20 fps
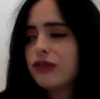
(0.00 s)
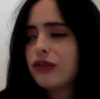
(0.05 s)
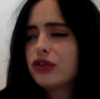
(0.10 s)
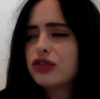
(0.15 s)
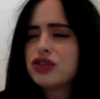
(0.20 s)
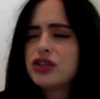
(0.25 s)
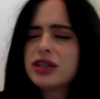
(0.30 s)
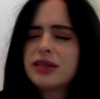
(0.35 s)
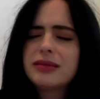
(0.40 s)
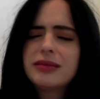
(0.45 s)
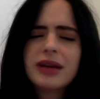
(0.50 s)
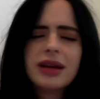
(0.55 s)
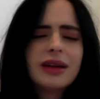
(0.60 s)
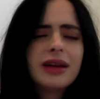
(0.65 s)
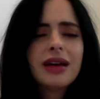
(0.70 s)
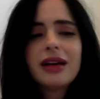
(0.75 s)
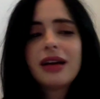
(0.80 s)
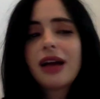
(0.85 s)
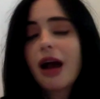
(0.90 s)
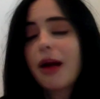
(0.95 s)
She
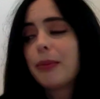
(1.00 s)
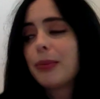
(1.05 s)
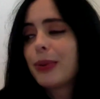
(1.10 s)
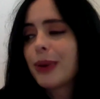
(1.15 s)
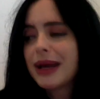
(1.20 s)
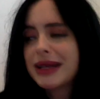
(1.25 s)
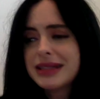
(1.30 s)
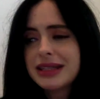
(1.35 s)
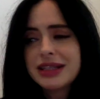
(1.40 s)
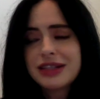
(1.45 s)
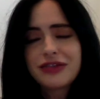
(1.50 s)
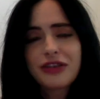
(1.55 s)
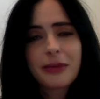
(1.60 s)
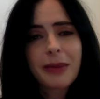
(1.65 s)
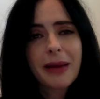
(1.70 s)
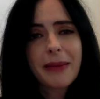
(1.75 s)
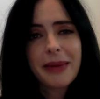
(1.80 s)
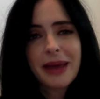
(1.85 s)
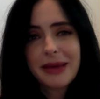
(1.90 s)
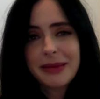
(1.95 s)
got presents from my
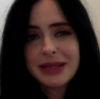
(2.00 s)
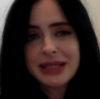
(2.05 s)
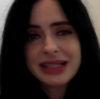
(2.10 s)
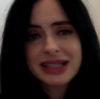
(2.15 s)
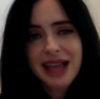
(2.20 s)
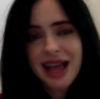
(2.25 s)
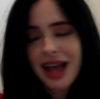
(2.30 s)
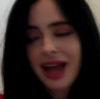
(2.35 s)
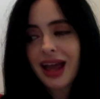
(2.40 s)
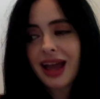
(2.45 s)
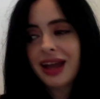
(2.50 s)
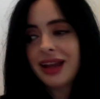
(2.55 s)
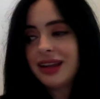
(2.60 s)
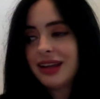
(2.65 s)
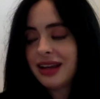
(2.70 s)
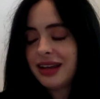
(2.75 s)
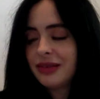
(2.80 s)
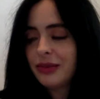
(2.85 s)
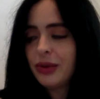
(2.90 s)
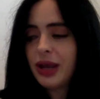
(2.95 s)
baby son,
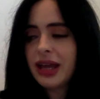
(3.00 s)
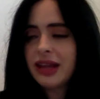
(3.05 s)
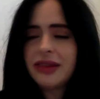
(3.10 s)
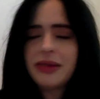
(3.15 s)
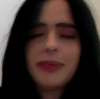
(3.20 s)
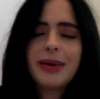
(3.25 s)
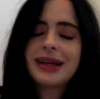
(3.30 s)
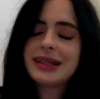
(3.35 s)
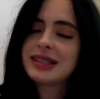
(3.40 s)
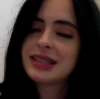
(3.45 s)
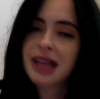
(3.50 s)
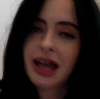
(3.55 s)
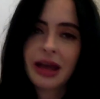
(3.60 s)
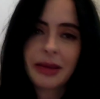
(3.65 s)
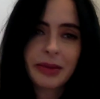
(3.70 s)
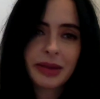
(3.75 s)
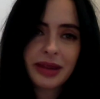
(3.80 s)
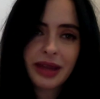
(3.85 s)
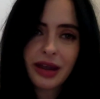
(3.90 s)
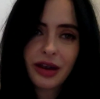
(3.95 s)
and we had the best time in
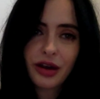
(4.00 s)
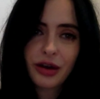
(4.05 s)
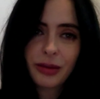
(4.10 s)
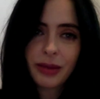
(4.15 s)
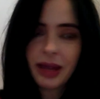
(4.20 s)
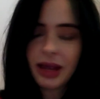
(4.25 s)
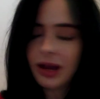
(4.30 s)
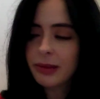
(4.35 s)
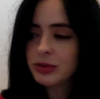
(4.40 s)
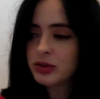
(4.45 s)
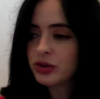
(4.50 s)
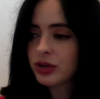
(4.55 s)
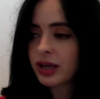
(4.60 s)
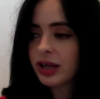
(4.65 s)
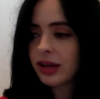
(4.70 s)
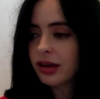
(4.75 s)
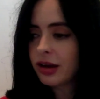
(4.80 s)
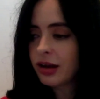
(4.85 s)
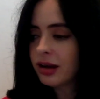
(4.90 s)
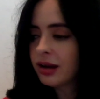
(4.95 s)
the hair and makeup
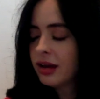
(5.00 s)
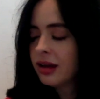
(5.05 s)
trailer.